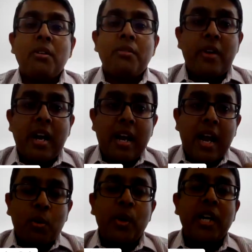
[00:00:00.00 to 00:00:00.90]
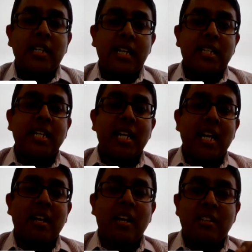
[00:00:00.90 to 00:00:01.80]
of equity that they
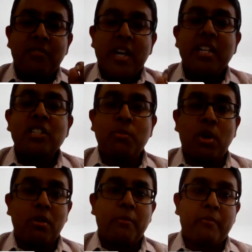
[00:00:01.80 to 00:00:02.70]
take is very small.